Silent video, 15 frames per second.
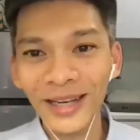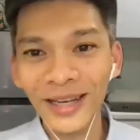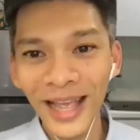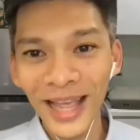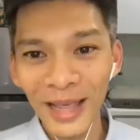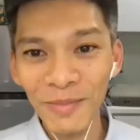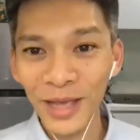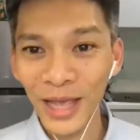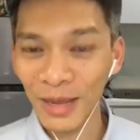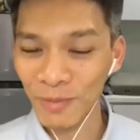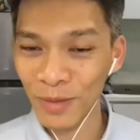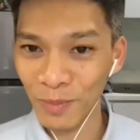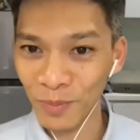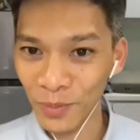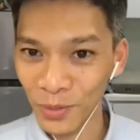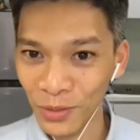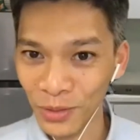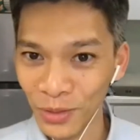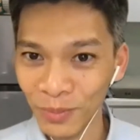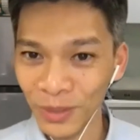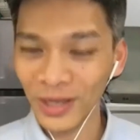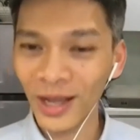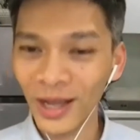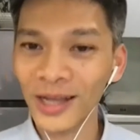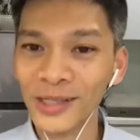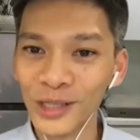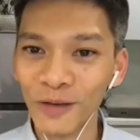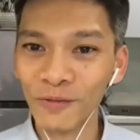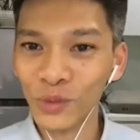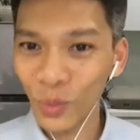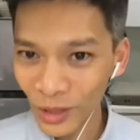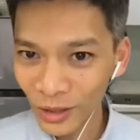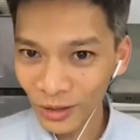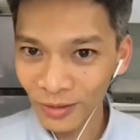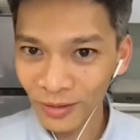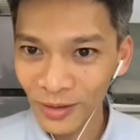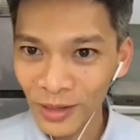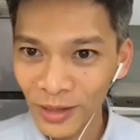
name came up because of Twitter.